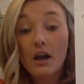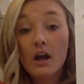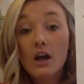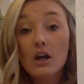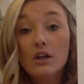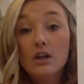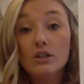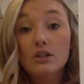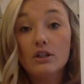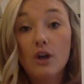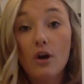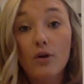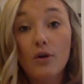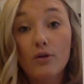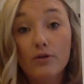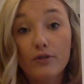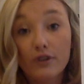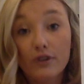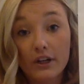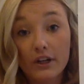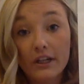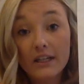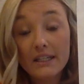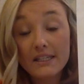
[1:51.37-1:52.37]
So,
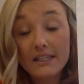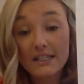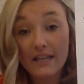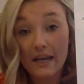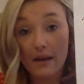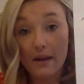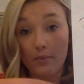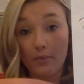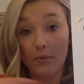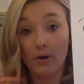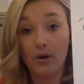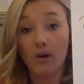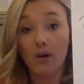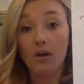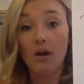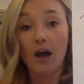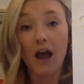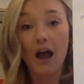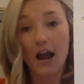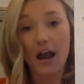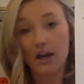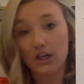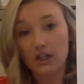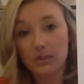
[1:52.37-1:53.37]
for example,
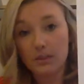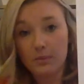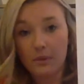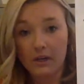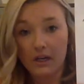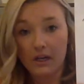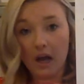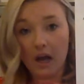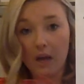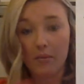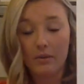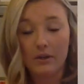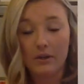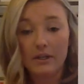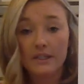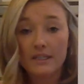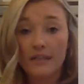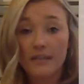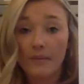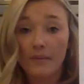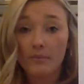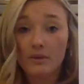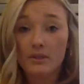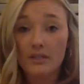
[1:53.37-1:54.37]
I just put a couple
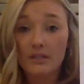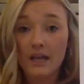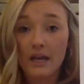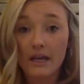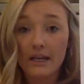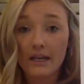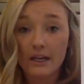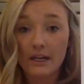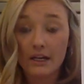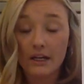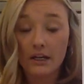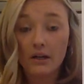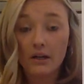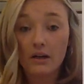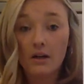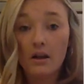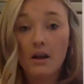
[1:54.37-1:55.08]
examples on here.